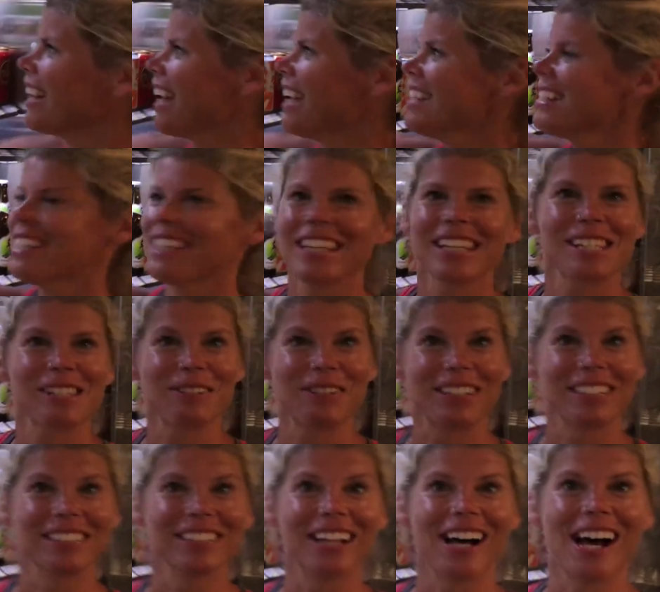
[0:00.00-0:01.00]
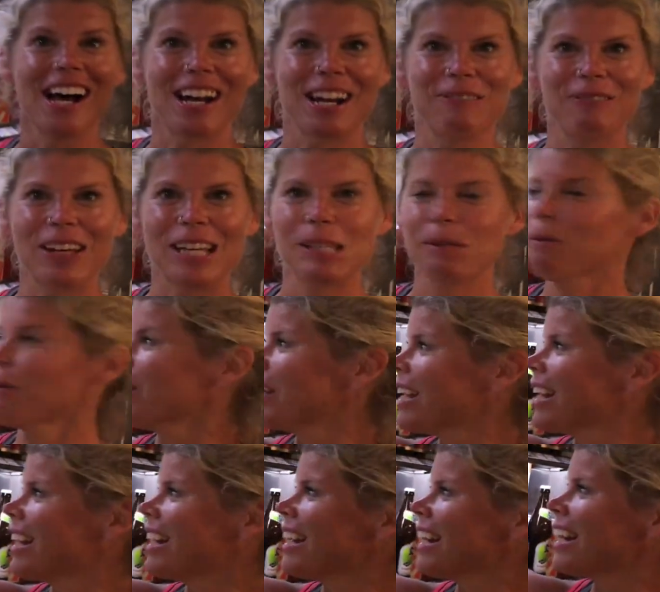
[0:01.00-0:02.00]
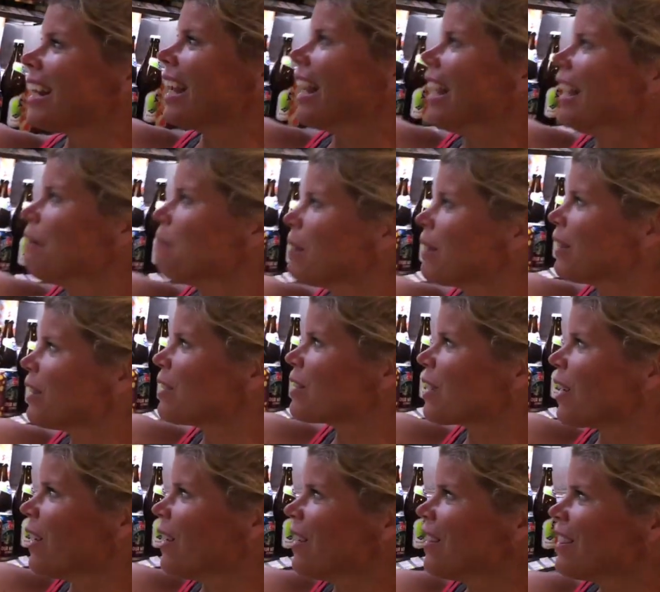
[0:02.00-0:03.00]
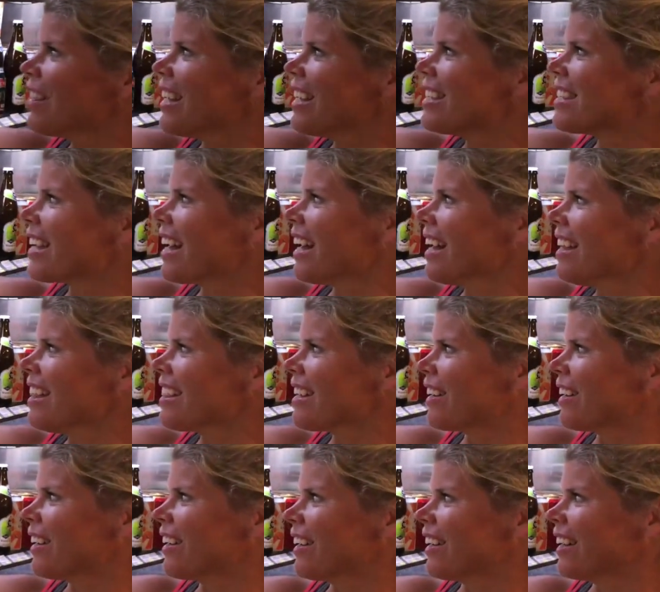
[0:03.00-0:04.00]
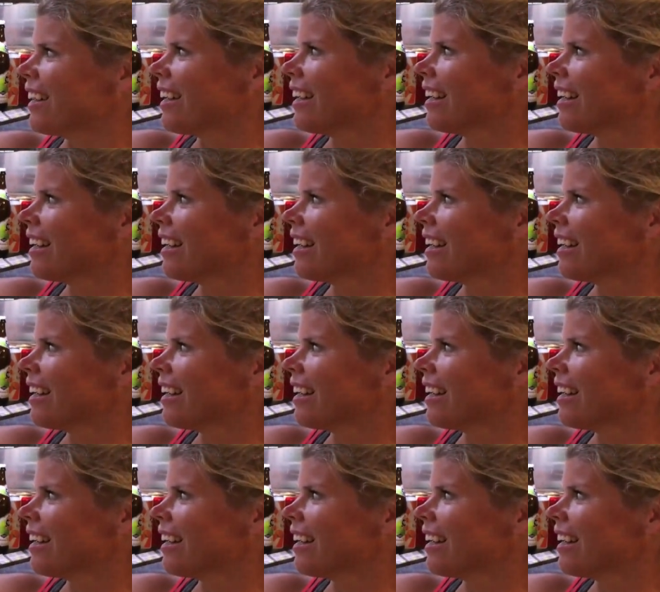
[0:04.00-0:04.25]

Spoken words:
liked this one a lot. It makes me want to get it again, but there's all these other